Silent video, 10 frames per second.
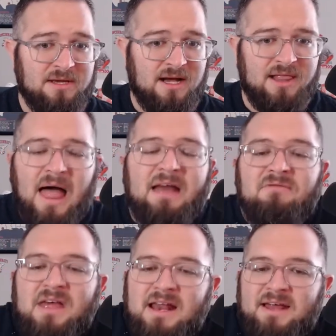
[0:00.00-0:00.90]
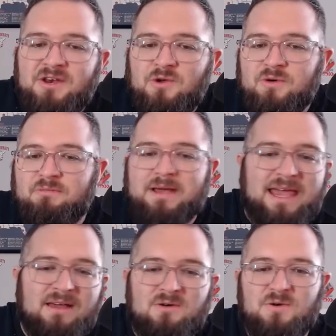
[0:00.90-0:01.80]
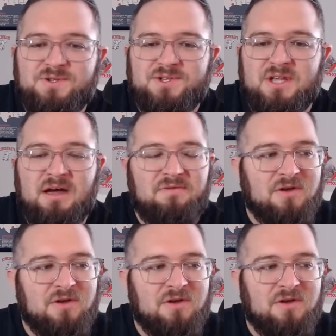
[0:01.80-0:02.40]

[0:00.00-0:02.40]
A lot of that had to do with mechanical stuff.